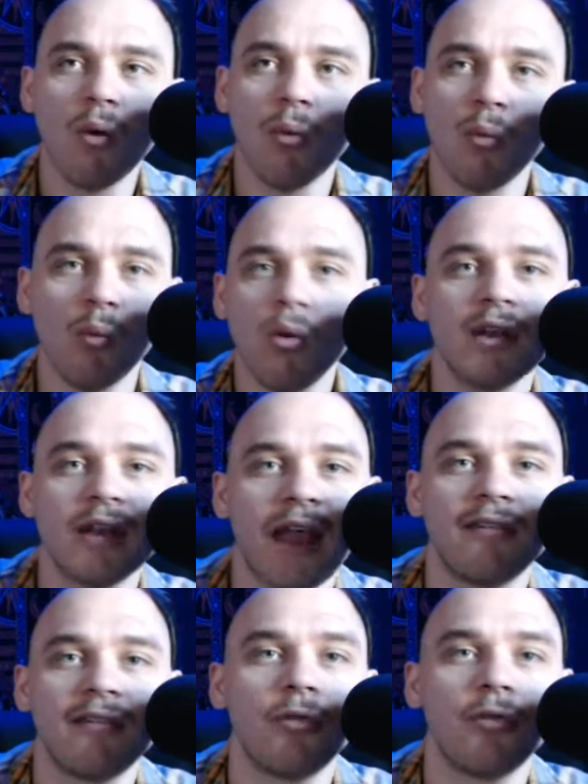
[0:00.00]
wouldn't
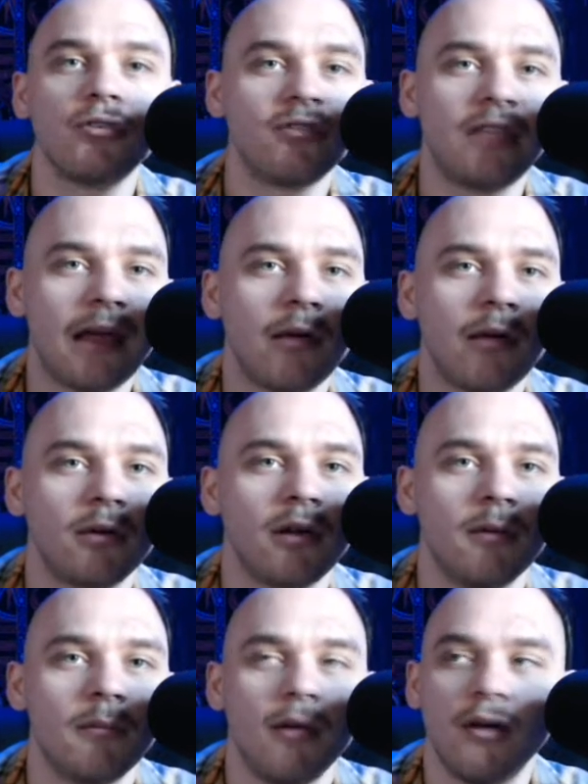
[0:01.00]
have altered the
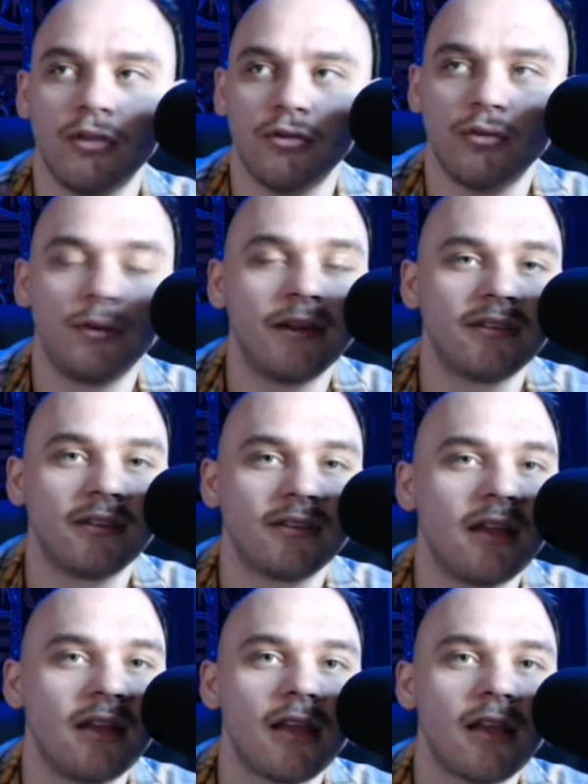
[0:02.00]
outcome of the
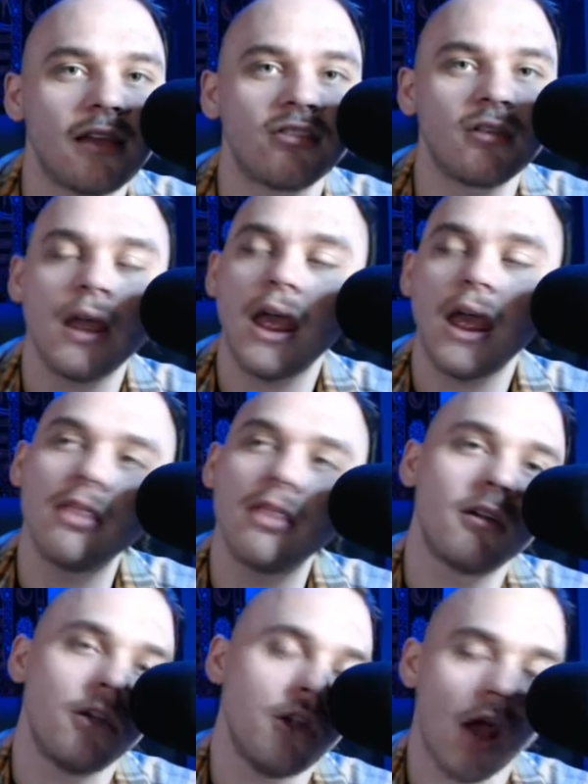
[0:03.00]
2016 election, and
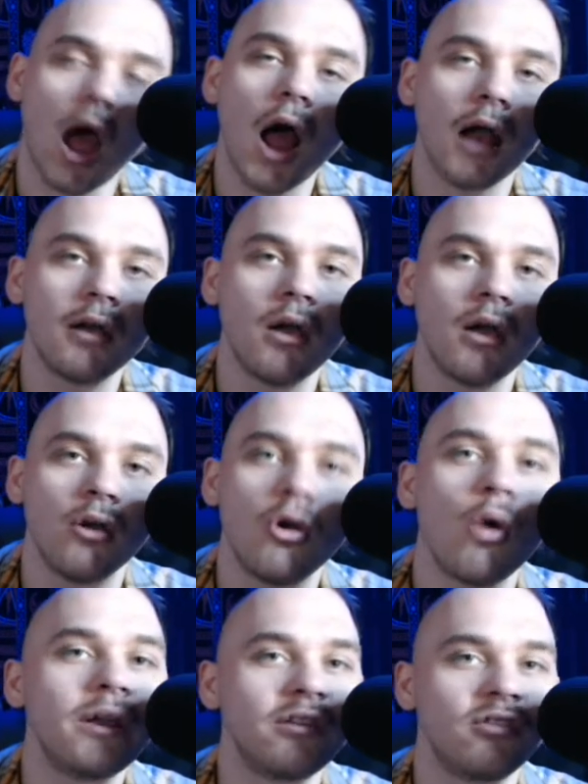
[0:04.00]
they're not
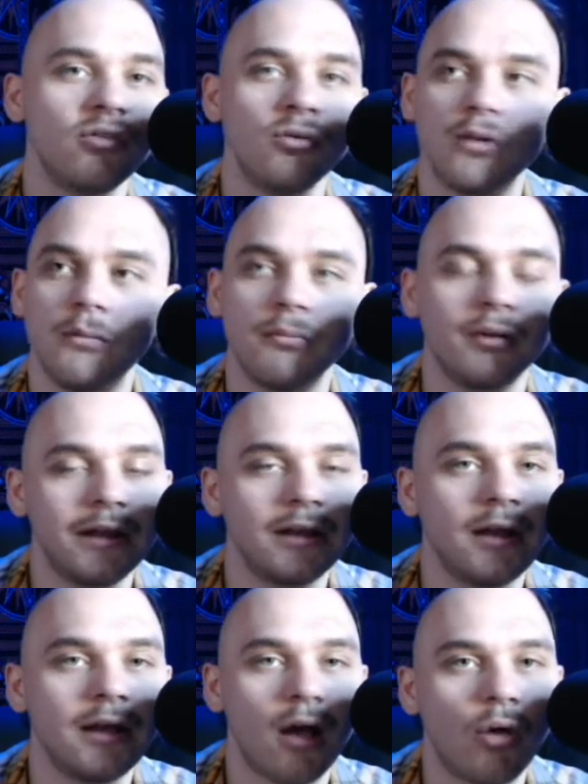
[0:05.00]
going to
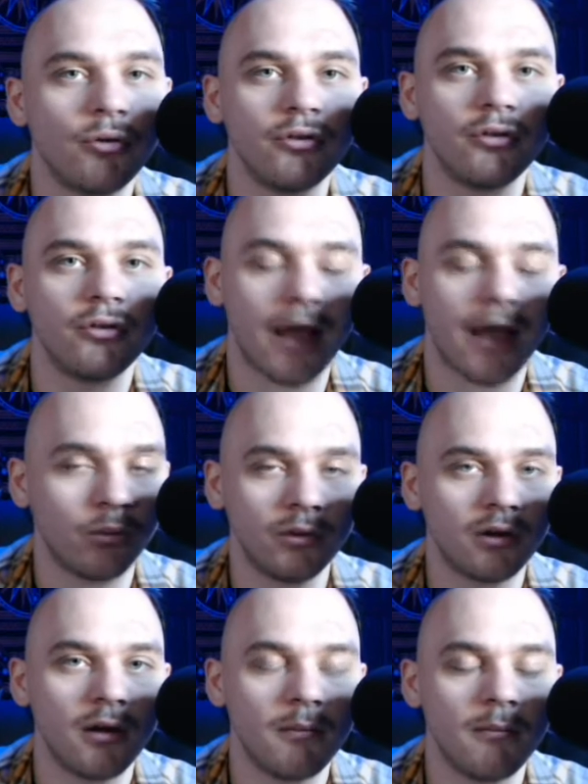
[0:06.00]
completely alter the
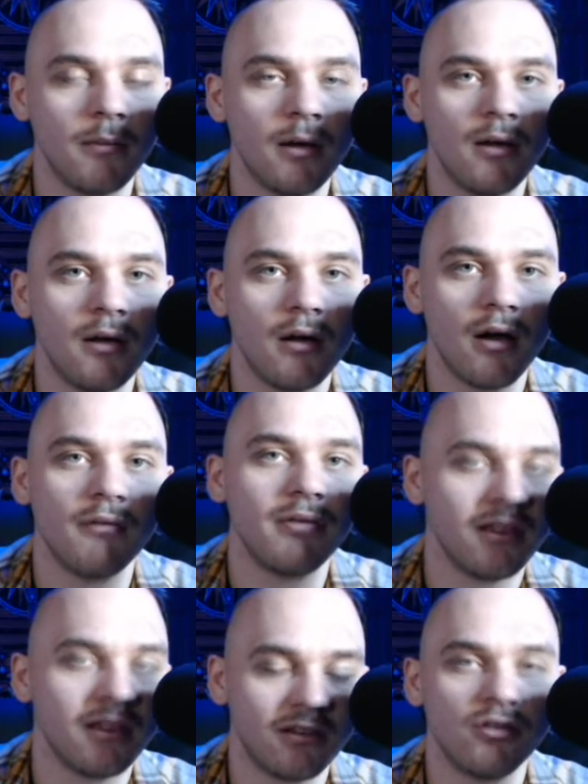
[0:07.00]
outcome of
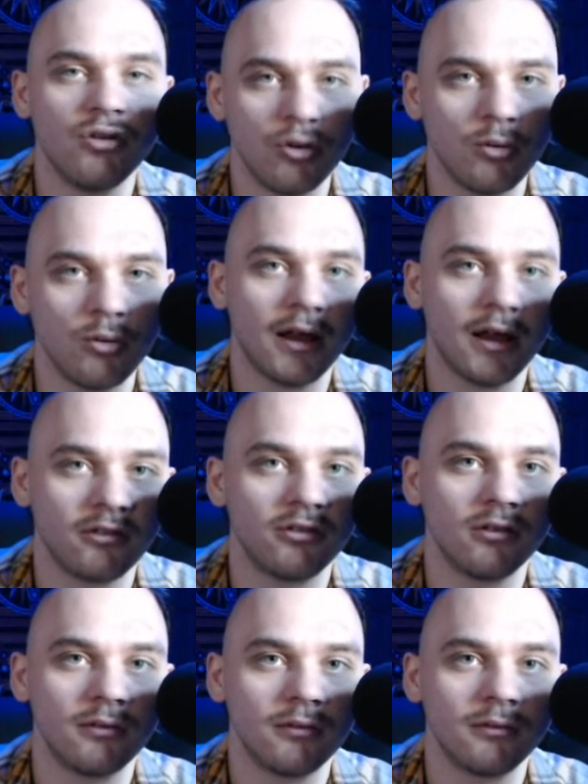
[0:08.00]
this new election.